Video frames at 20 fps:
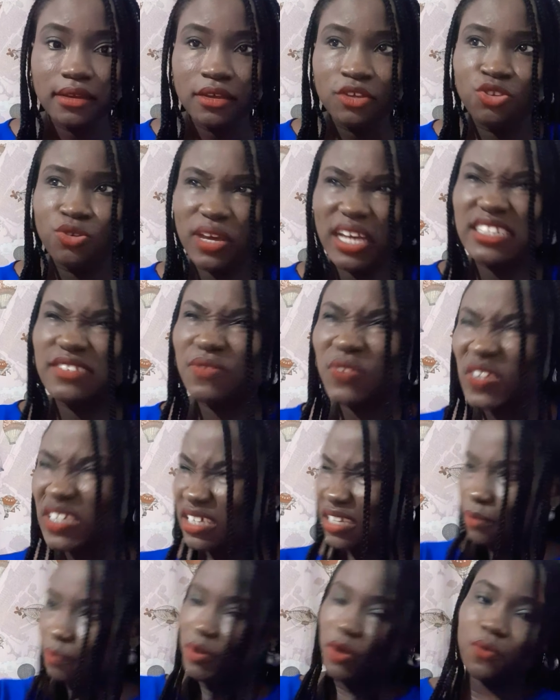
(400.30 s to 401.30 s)
You can't even
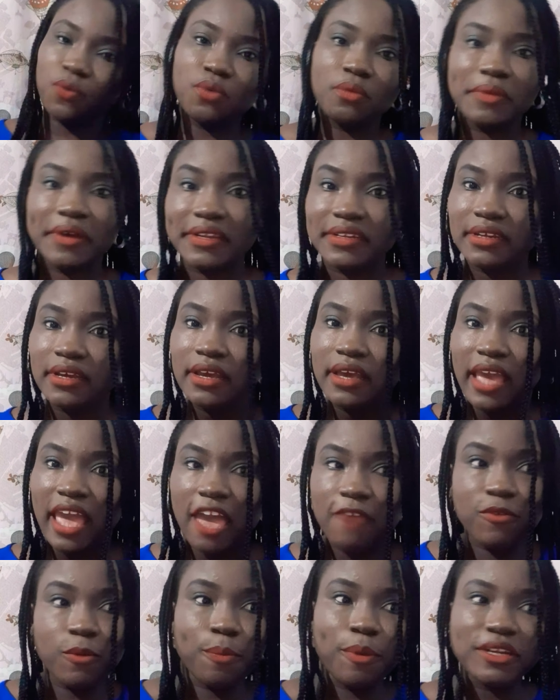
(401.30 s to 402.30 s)
keep a woman.
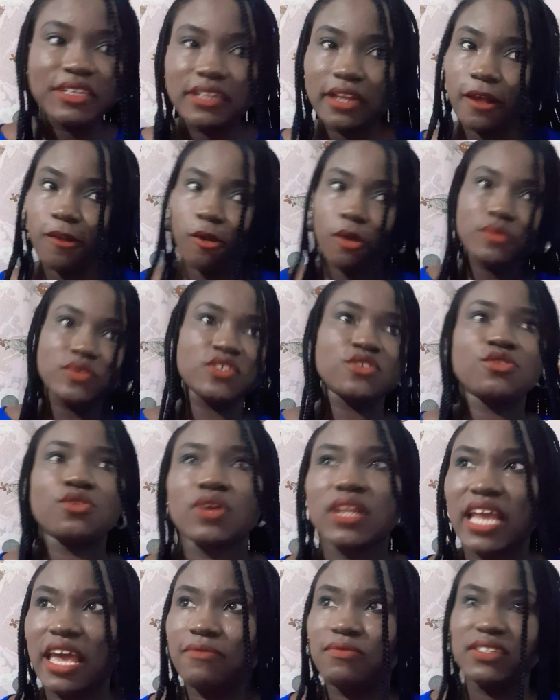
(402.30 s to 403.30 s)
Everybody that comes into
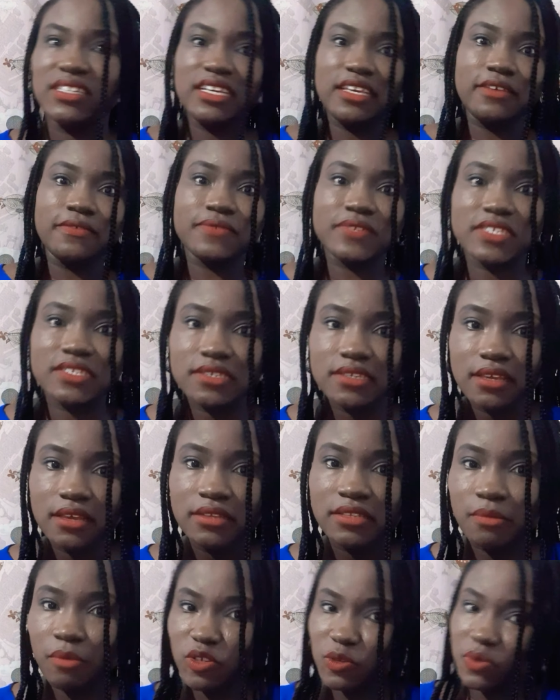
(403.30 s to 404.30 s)
your life leaves.
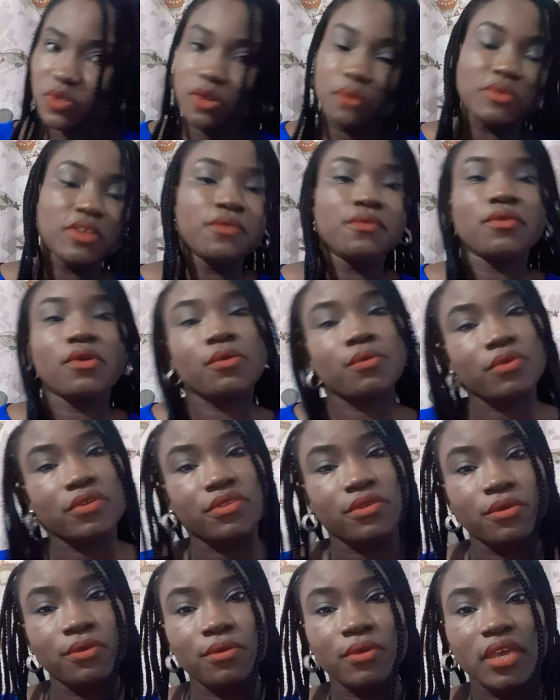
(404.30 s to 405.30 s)
There must be something wrong
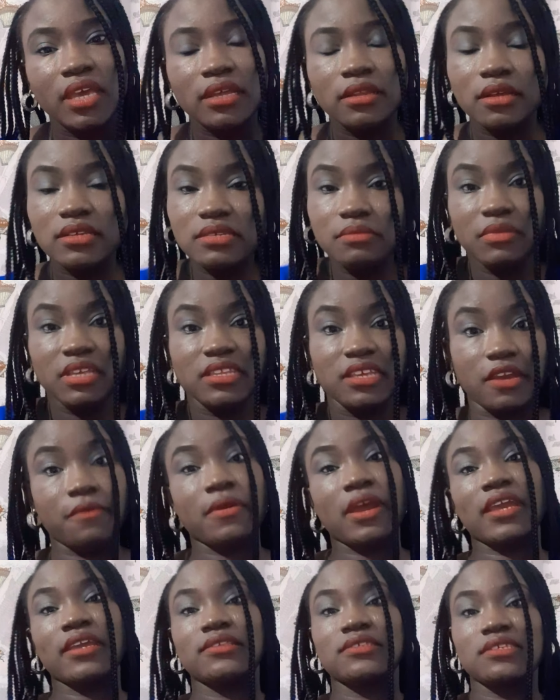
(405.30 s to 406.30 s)
with you. Doesn't mean they're
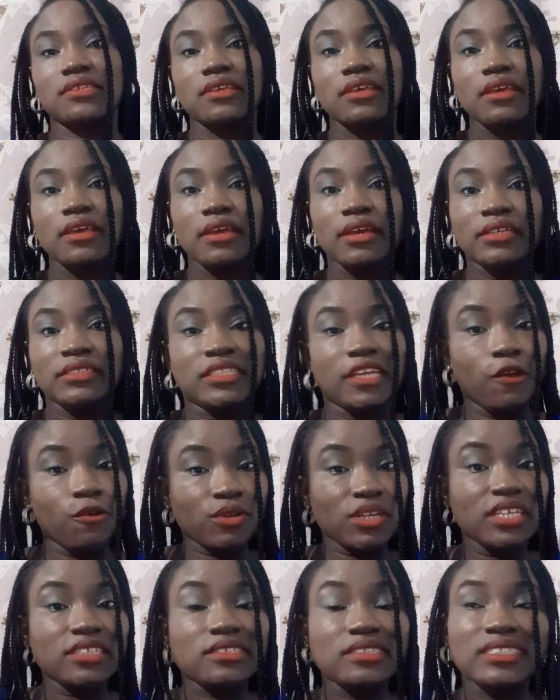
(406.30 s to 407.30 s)
right. They
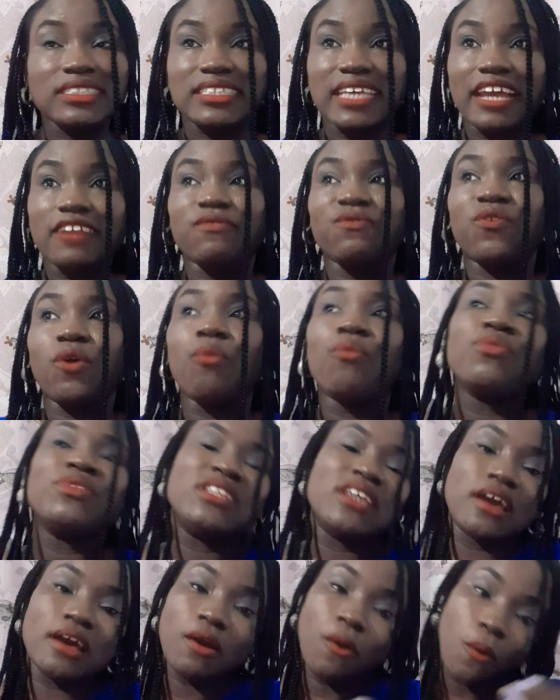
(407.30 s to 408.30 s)
only said from
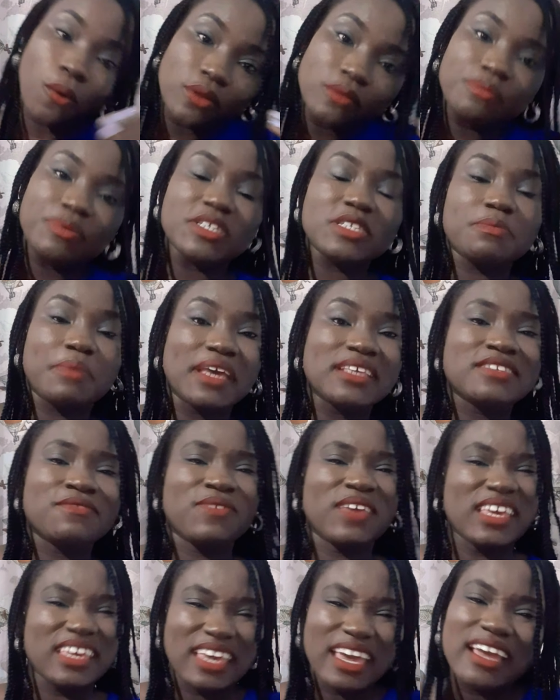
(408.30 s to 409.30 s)
their own perspective.
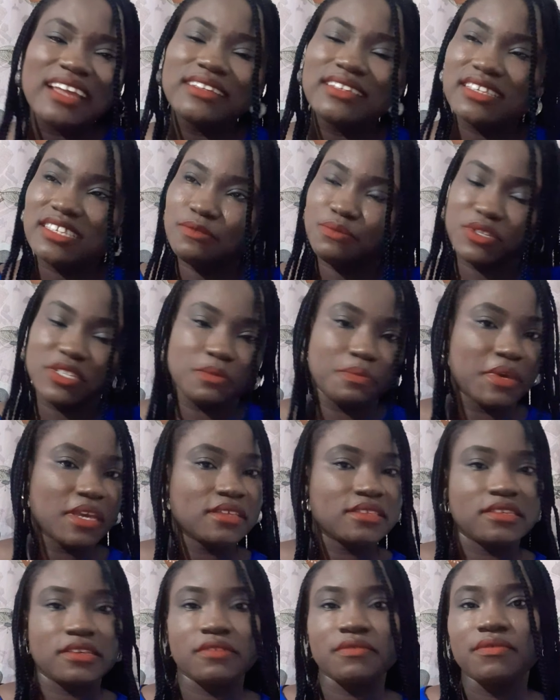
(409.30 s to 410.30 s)
Again, it's
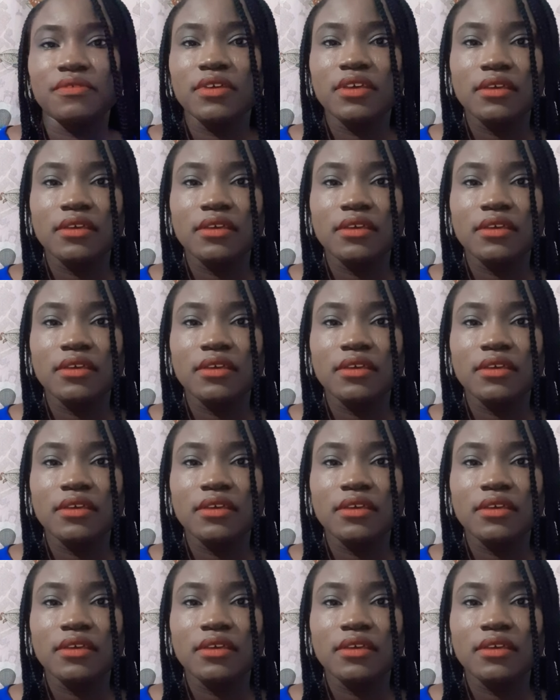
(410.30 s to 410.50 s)
perspective.